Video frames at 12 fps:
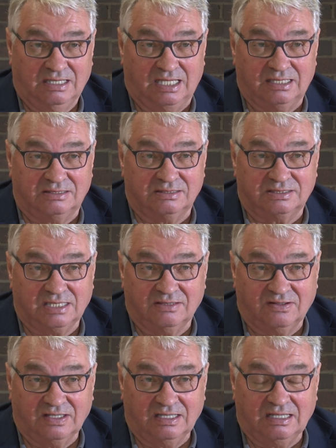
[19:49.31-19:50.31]
And
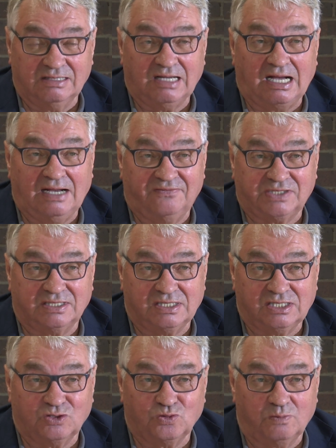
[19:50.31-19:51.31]
uh, after the
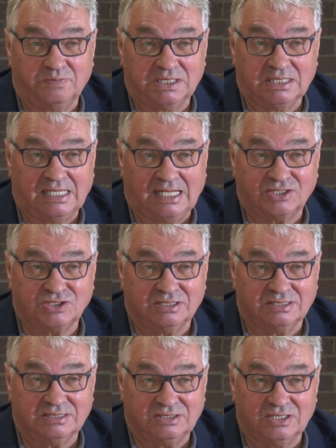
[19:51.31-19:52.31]
European
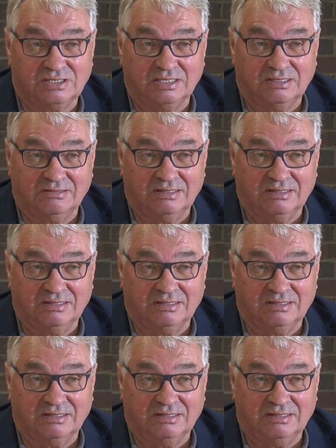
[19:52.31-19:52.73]
elections, uh,